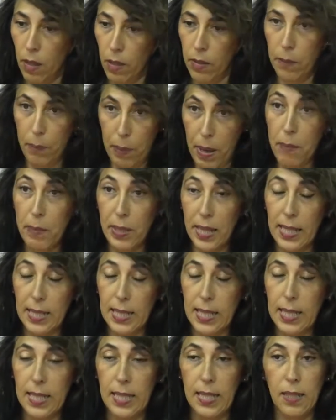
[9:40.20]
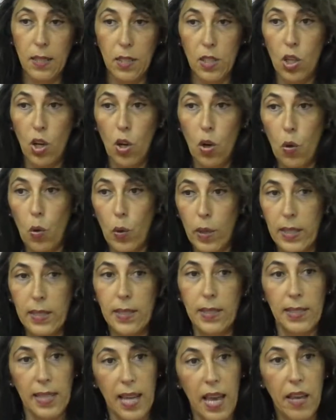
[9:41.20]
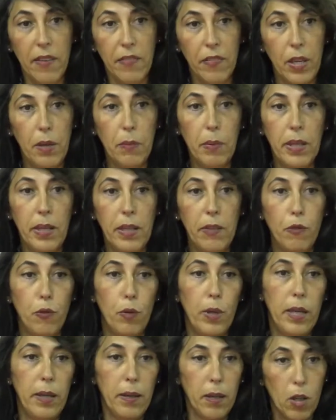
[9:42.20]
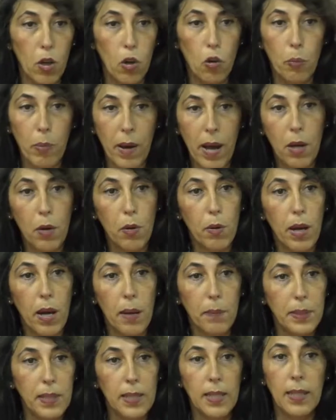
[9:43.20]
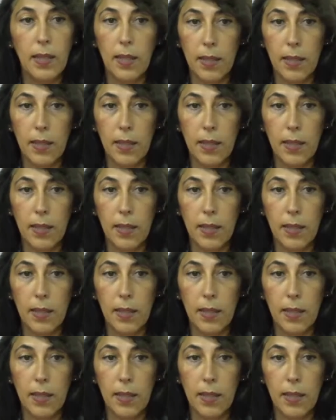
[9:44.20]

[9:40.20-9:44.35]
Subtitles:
the payment entity. So it's safe even if we go bankrupt.